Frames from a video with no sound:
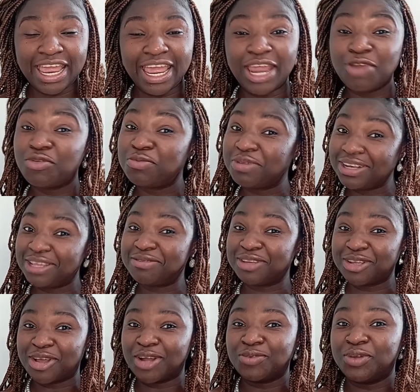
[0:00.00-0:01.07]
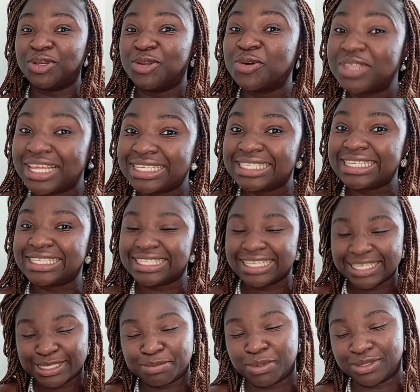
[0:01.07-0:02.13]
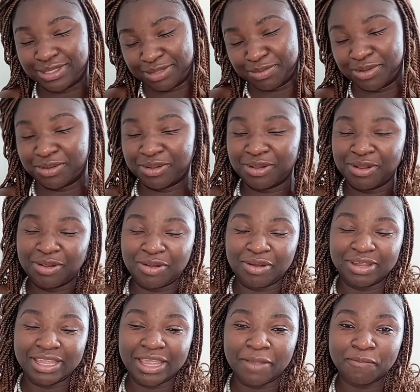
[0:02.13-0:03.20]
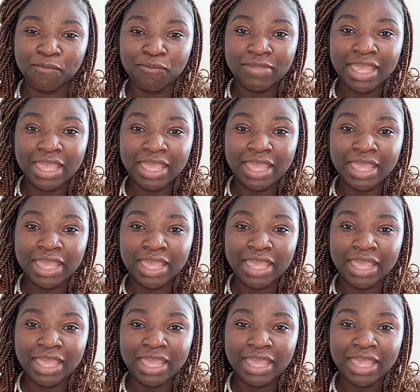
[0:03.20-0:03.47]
And we believe in God. We know that it is possible, okay?